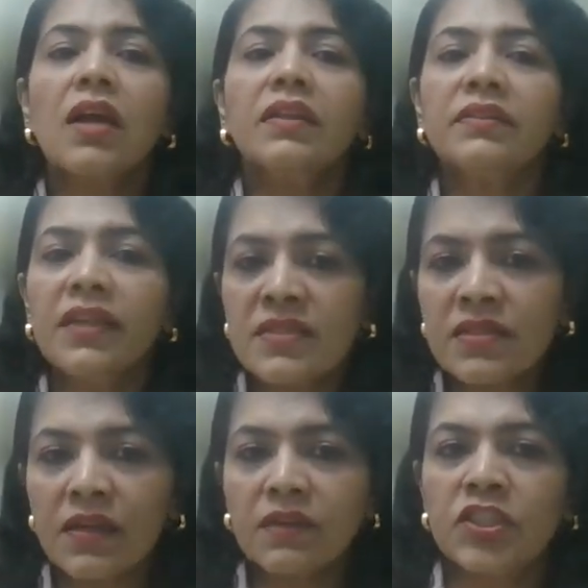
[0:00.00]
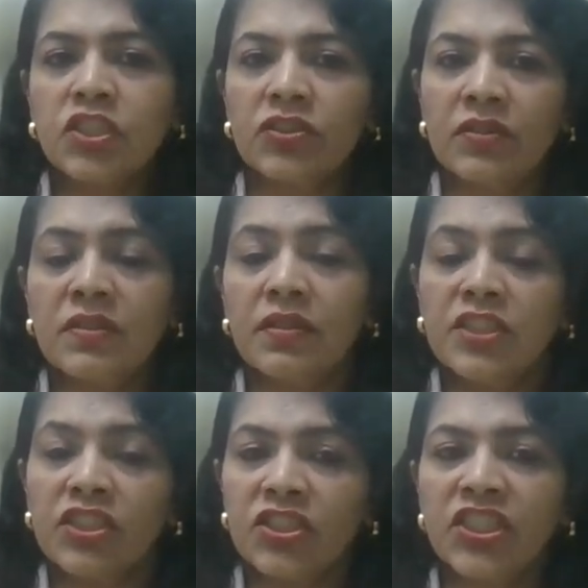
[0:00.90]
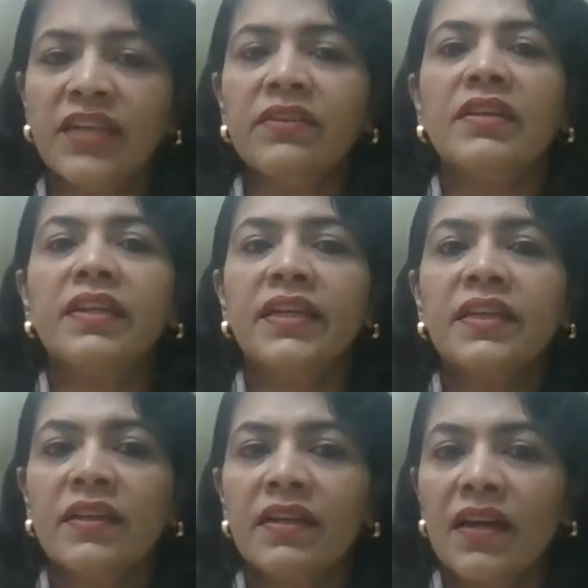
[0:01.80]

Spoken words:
This curvature generally